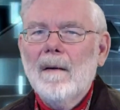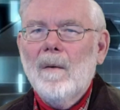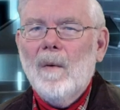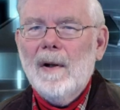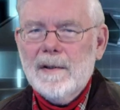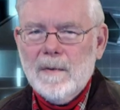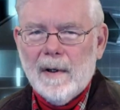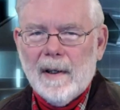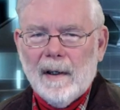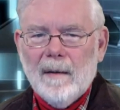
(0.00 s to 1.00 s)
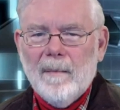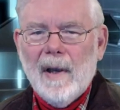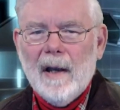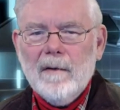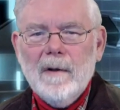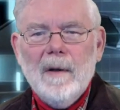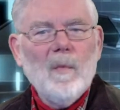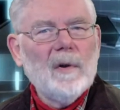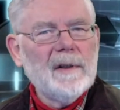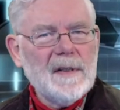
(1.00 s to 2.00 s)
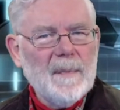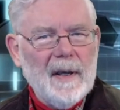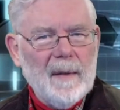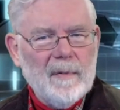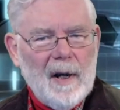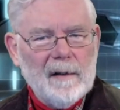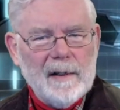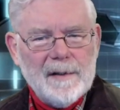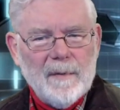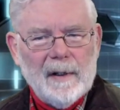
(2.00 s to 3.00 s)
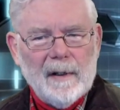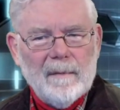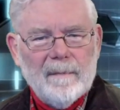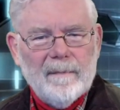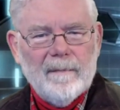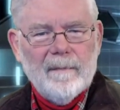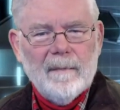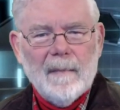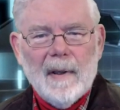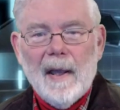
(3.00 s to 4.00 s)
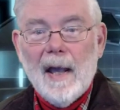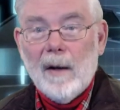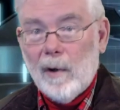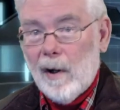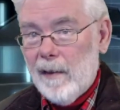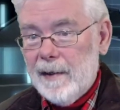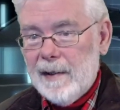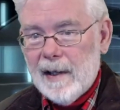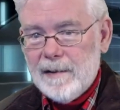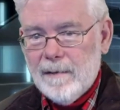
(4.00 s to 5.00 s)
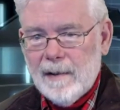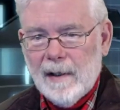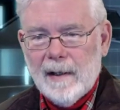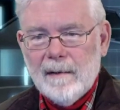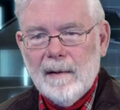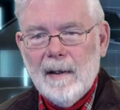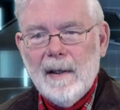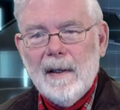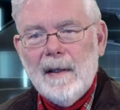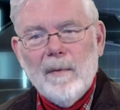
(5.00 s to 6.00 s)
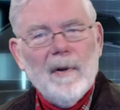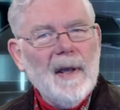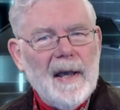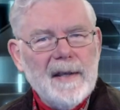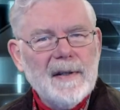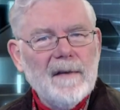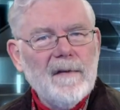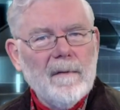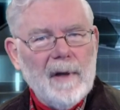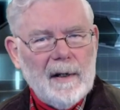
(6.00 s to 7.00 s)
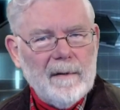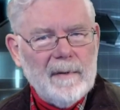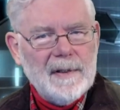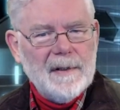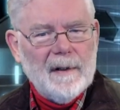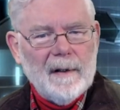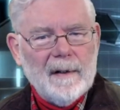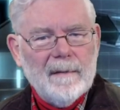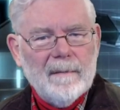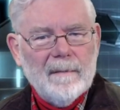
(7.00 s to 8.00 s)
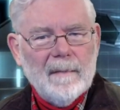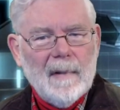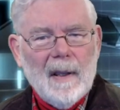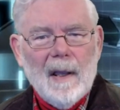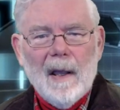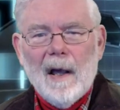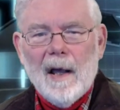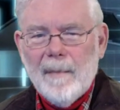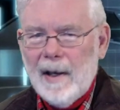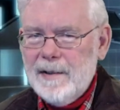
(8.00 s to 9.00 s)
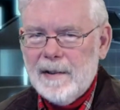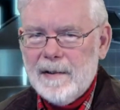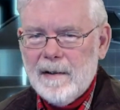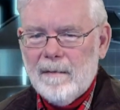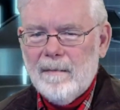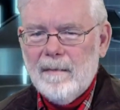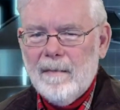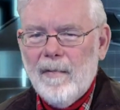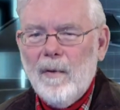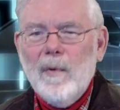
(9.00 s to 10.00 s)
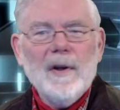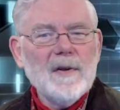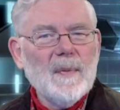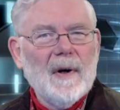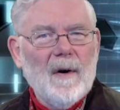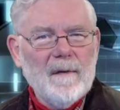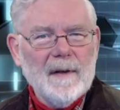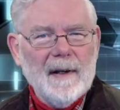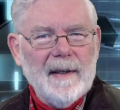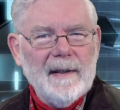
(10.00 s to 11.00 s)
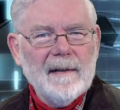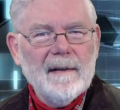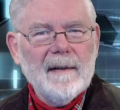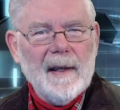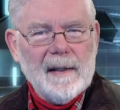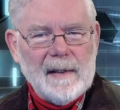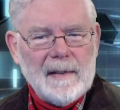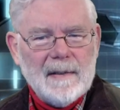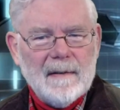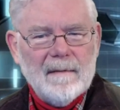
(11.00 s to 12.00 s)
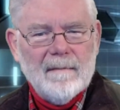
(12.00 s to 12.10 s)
While it's working, Macrium will display a progress window. And when all the tasks are done, it will ask if you're ready to restart. On my system, the windows were overlaid like this.